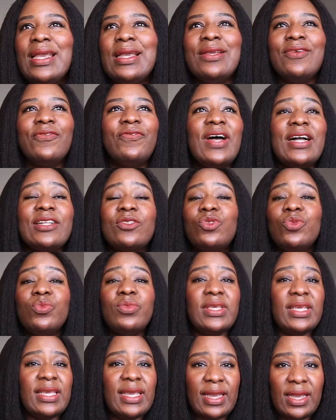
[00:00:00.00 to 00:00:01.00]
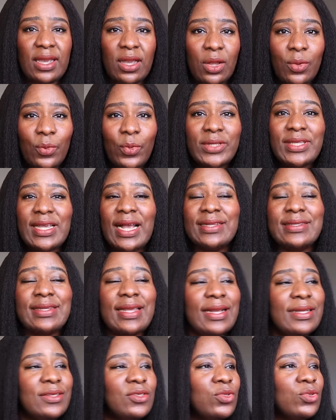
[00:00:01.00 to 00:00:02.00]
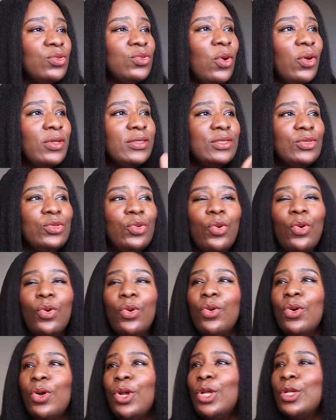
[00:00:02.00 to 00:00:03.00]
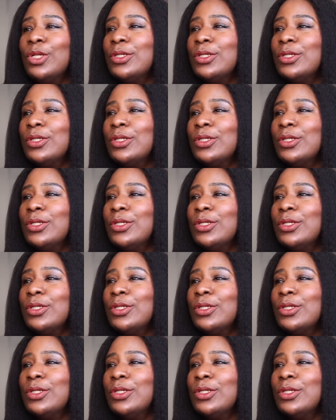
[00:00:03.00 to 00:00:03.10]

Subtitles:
in fact, to me, what has cancelled all this whole